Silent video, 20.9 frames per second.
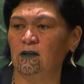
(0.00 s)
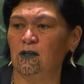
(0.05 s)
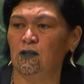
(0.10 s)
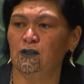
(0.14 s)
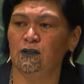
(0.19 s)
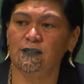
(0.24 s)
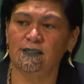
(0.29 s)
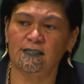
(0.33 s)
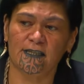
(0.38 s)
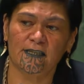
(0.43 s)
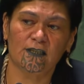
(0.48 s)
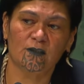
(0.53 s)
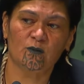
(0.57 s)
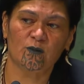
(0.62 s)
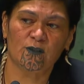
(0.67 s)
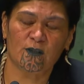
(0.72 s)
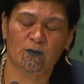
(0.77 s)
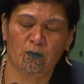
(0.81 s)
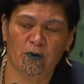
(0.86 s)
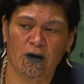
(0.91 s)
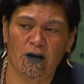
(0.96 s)
New Zealand
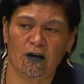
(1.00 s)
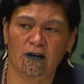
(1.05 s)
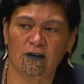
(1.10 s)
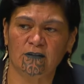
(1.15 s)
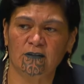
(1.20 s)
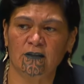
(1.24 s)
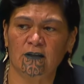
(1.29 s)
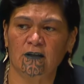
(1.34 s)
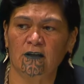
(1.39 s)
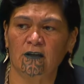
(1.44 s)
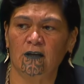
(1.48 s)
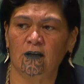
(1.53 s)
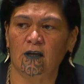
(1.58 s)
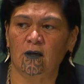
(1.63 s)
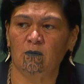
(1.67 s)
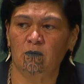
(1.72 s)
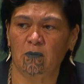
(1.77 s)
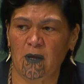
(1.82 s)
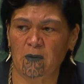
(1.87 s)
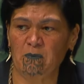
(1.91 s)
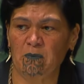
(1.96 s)
was a proud
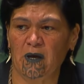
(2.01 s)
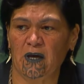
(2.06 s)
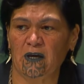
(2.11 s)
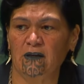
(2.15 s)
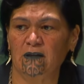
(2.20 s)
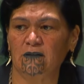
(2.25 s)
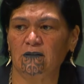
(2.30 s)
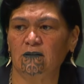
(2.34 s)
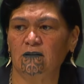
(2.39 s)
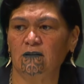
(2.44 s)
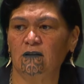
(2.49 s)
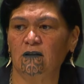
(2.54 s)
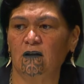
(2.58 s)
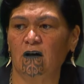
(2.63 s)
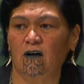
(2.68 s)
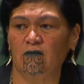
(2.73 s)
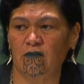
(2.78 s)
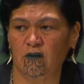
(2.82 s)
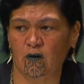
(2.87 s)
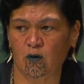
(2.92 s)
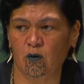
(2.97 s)
member
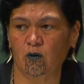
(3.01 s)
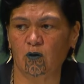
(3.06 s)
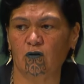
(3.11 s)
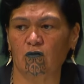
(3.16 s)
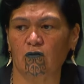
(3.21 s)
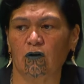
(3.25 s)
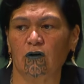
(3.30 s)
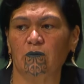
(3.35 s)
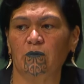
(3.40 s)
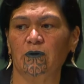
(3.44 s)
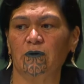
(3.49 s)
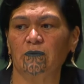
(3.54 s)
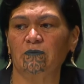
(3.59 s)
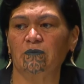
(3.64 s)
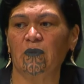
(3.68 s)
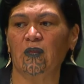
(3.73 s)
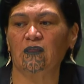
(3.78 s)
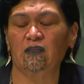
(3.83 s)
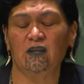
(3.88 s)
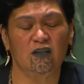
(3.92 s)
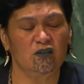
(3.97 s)
of the core group
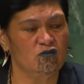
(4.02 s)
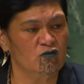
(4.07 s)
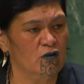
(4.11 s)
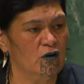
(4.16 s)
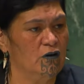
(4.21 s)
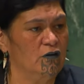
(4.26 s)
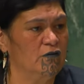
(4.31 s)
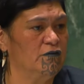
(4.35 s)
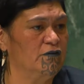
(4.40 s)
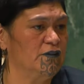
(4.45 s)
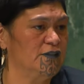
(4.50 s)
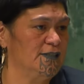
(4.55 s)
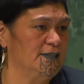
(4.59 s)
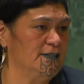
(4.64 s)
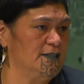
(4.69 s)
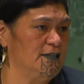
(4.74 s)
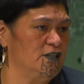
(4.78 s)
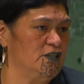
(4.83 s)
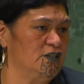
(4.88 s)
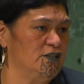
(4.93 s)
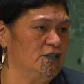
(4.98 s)
that drove this
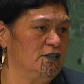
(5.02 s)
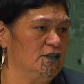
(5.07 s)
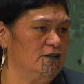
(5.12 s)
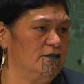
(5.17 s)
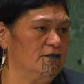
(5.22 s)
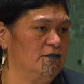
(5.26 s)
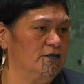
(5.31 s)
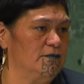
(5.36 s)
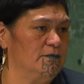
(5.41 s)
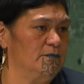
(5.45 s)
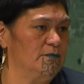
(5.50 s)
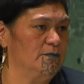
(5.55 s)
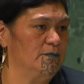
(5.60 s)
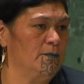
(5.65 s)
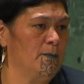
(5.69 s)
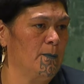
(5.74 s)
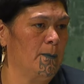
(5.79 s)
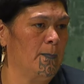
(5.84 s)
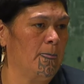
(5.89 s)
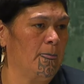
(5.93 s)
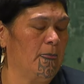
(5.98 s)
initiative.
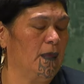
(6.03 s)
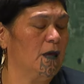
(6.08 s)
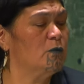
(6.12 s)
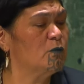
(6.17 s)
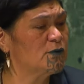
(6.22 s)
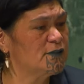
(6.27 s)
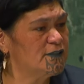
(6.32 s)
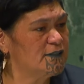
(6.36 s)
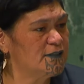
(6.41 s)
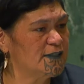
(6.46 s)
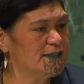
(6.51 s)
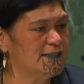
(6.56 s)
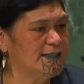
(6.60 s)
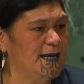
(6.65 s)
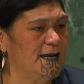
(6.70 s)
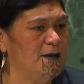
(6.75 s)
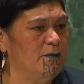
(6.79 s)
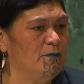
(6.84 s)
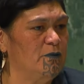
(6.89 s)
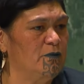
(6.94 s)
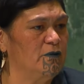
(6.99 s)
It was an
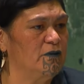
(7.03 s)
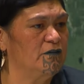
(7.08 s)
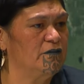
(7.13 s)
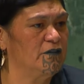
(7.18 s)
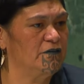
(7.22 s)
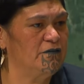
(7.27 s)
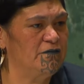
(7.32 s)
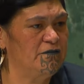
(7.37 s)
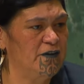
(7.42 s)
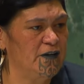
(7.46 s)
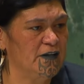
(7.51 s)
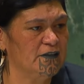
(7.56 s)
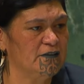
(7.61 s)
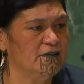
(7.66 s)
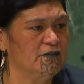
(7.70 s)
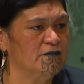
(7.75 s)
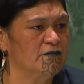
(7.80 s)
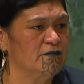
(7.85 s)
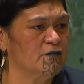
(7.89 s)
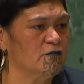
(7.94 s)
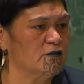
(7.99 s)
example of
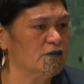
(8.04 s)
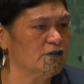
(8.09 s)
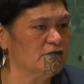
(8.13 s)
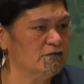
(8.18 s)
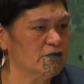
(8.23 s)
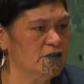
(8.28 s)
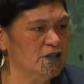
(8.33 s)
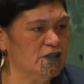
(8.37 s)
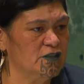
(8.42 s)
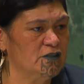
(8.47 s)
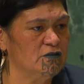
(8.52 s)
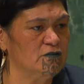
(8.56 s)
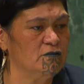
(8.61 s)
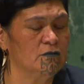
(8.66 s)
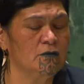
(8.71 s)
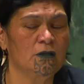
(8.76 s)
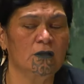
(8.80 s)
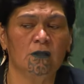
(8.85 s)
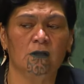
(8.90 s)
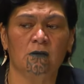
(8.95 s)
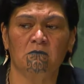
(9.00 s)
effective cross regional
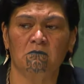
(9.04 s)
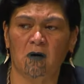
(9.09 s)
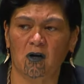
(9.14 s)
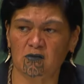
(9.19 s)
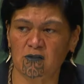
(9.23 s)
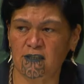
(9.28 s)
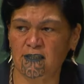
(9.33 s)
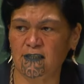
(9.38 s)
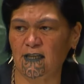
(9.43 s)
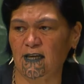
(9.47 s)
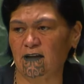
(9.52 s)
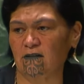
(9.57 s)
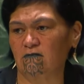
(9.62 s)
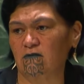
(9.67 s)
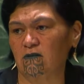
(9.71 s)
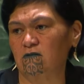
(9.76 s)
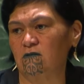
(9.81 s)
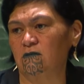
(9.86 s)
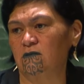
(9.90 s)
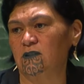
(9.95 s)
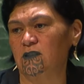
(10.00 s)

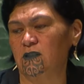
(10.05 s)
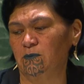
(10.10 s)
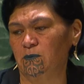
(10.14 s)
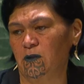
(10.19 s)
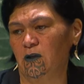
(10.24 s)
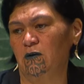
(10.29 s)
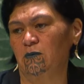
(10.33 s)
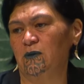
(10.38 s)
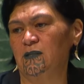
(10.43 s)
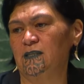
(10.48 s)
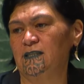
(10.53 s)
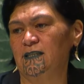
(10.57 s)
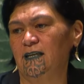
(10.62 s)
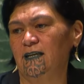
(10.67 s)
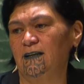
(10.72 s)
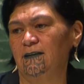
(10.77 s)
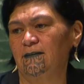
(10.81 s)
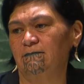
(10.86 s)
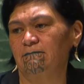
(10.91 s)
multilateral diplomacy.